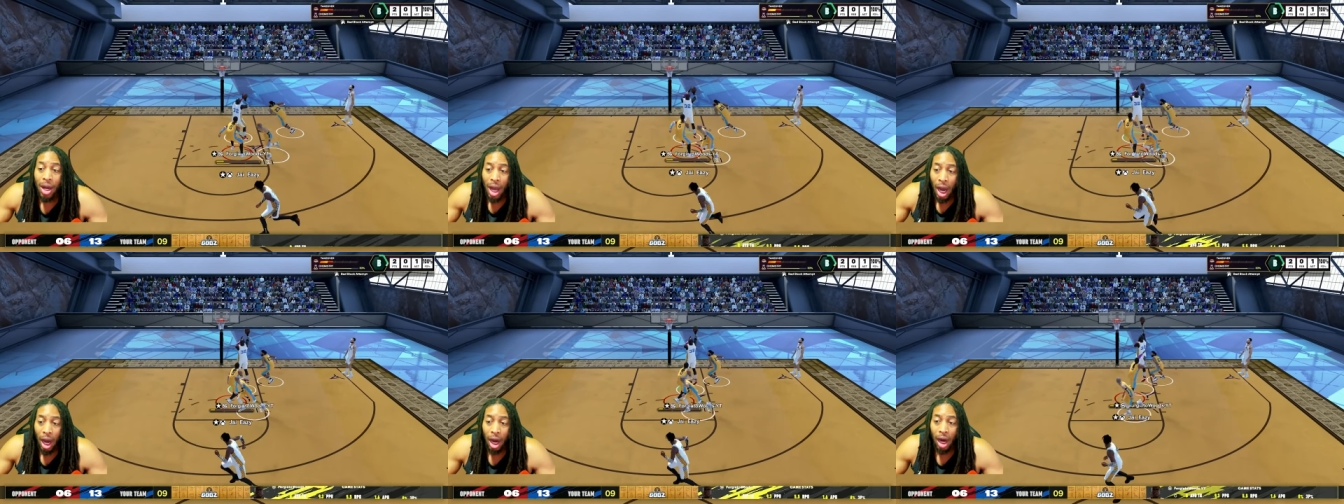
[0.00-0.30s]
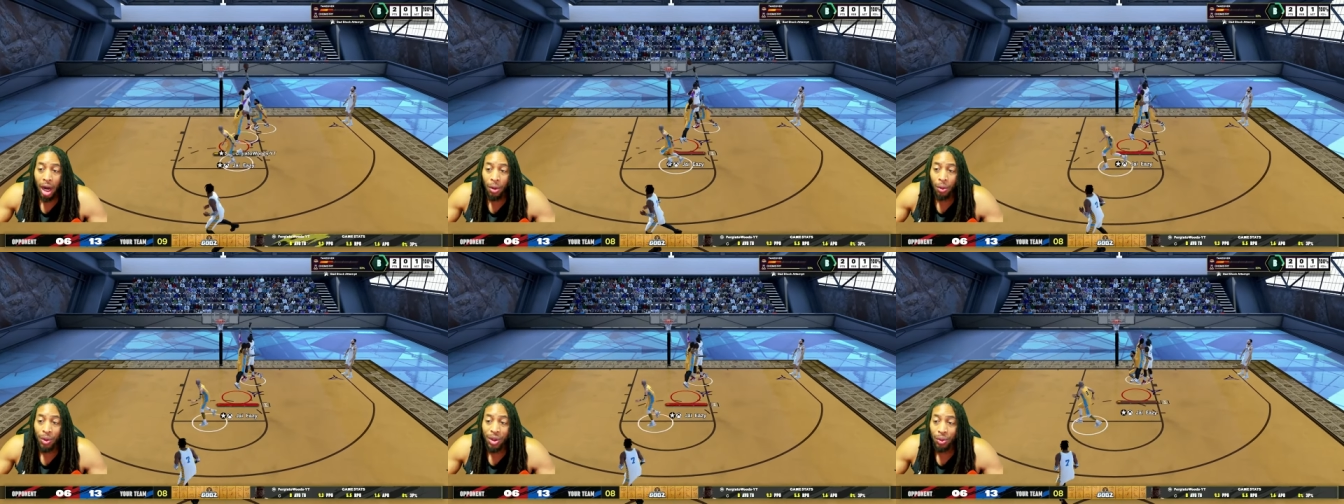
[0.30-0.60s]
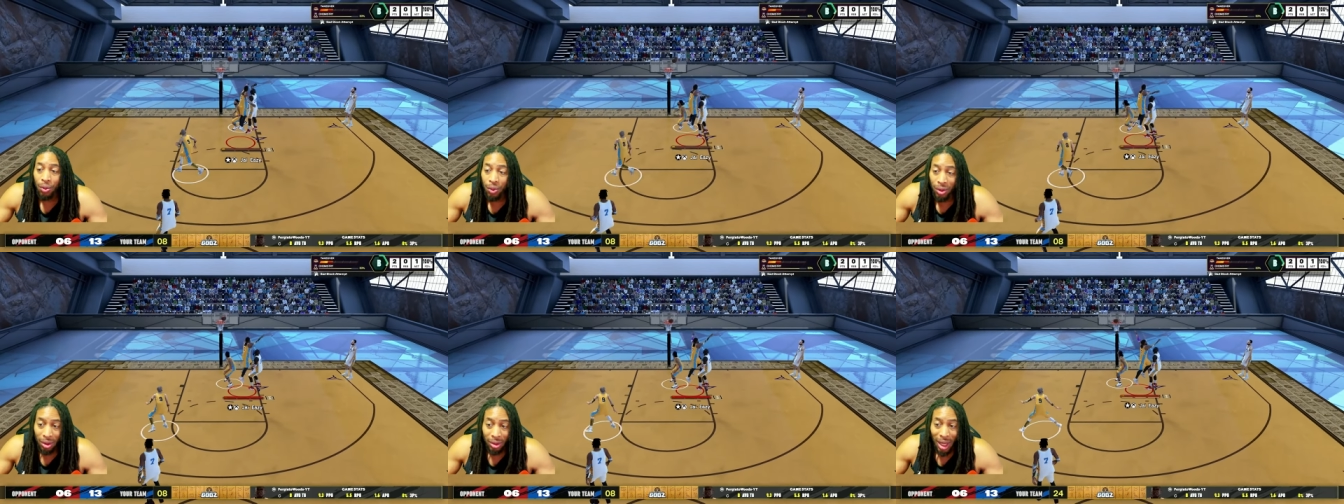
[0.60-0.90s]
Uh, we
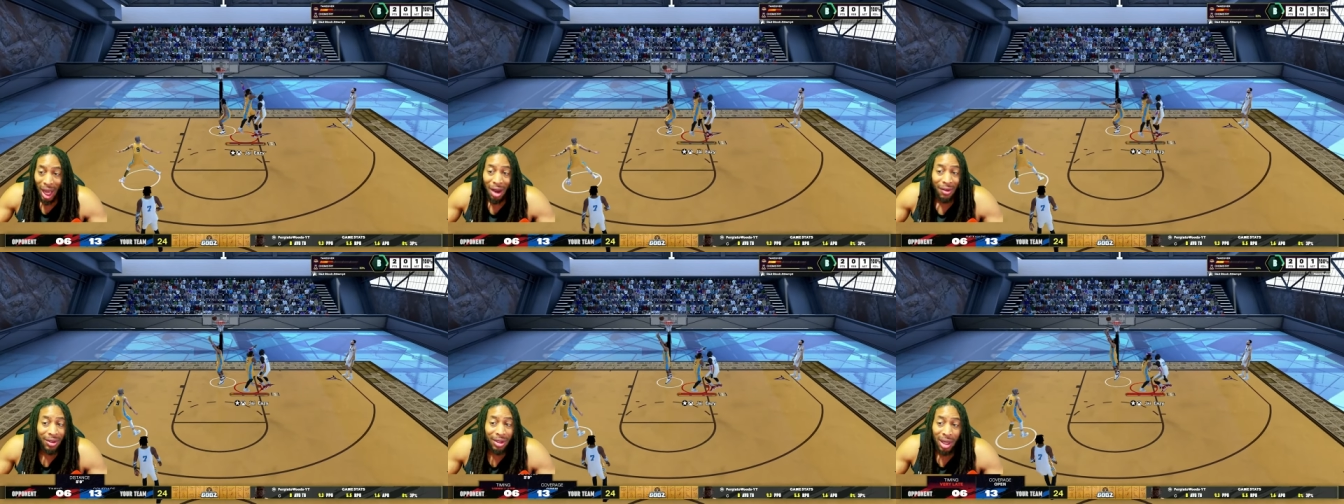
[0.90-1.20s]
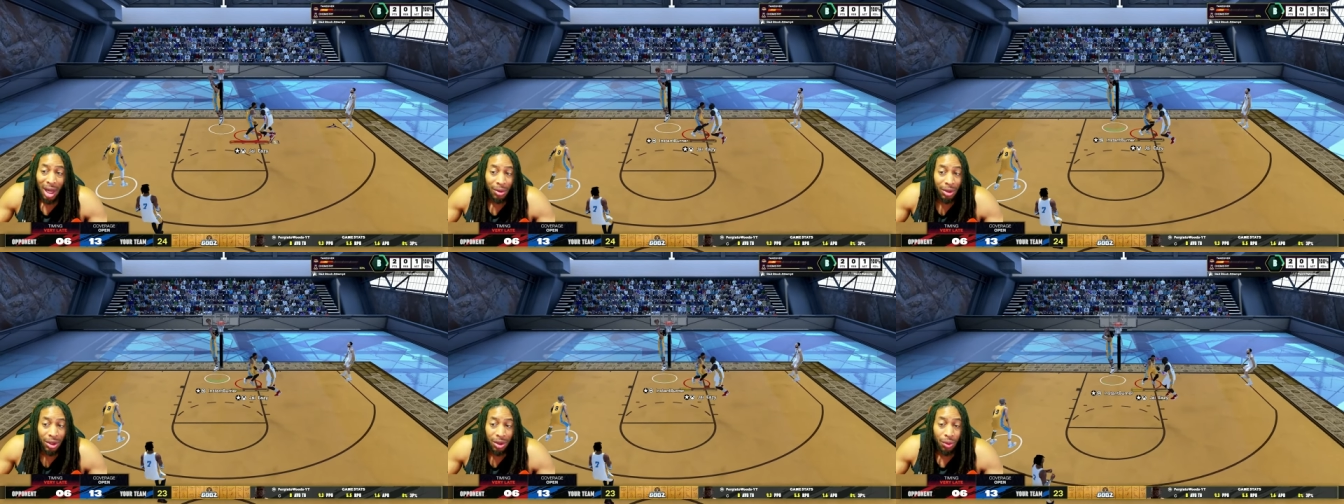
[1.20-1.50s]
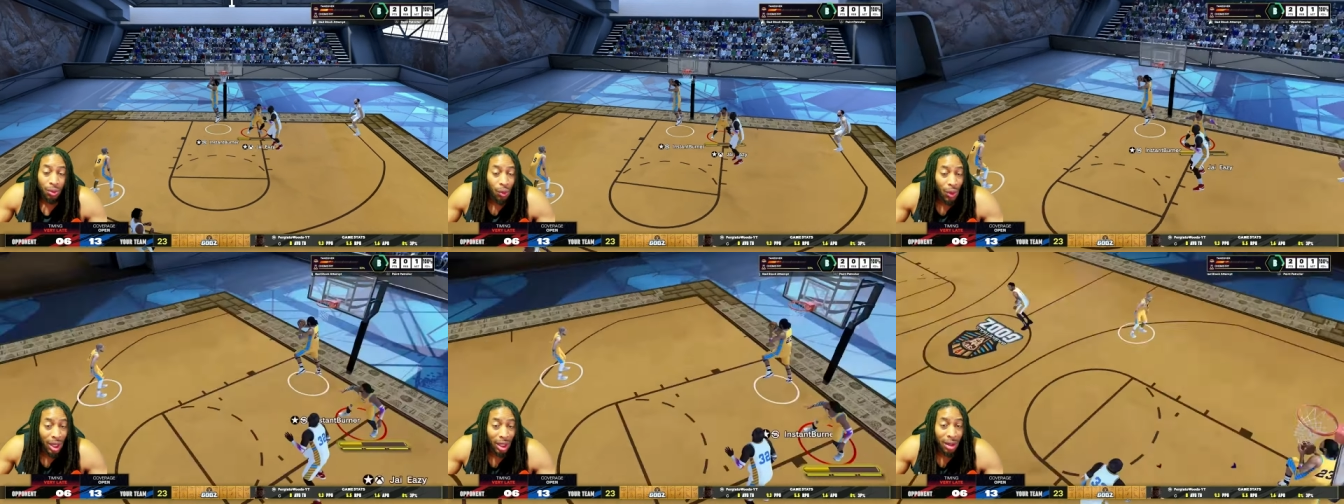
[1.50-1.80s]
obviously I was
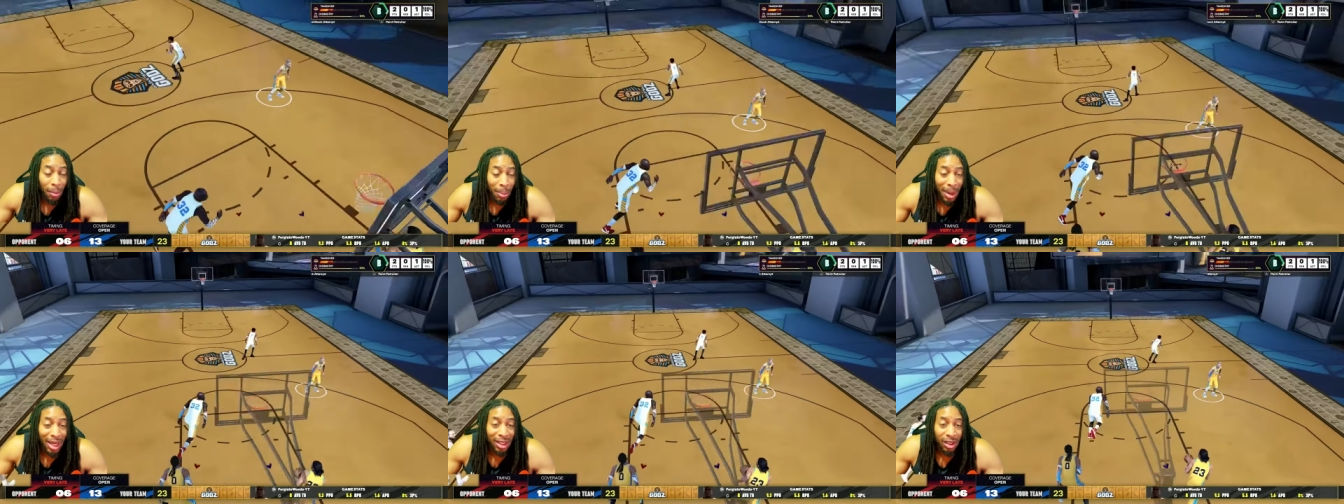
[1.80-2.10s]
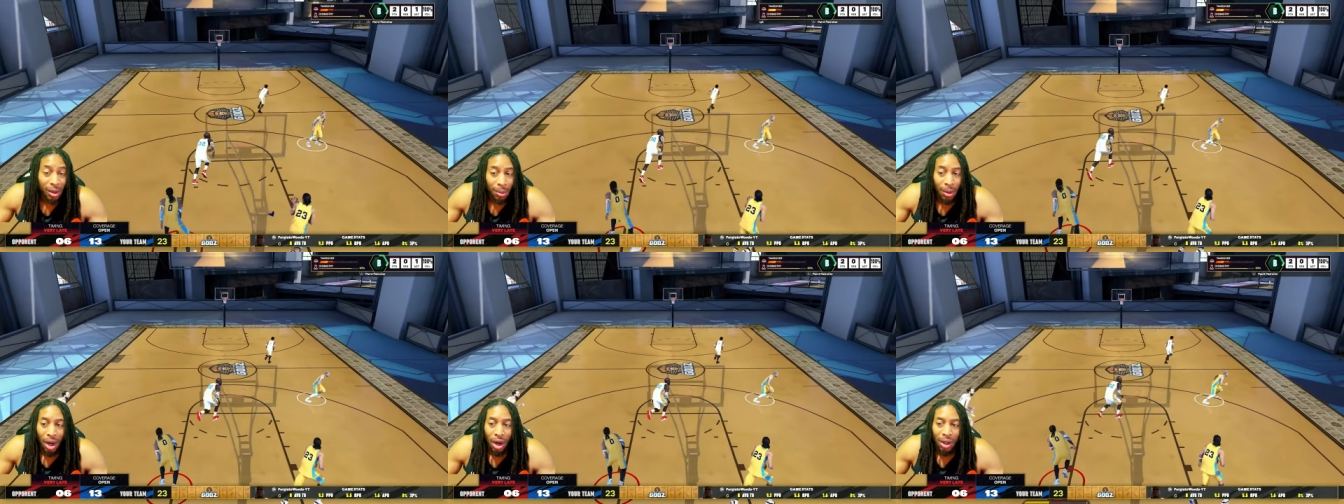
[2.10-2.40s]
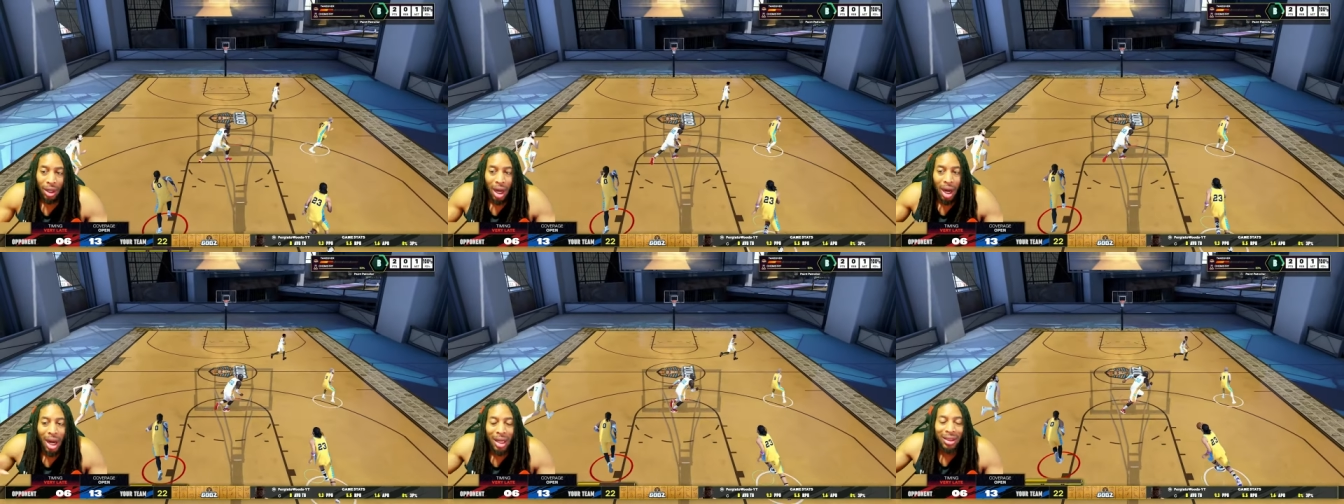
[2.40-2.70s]
shooting well in basketball
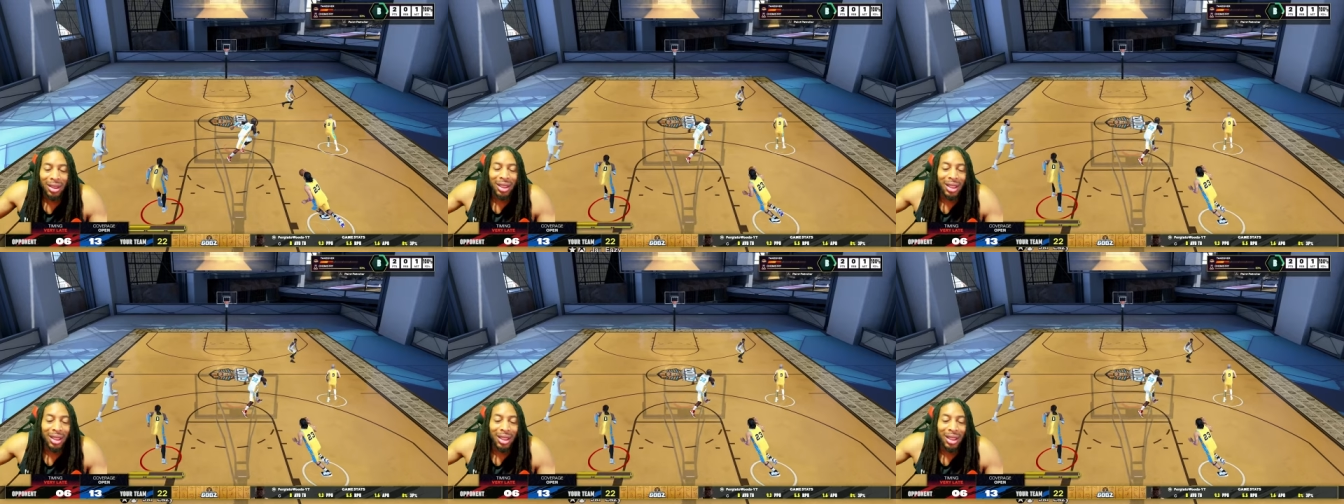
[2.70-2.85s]
gods,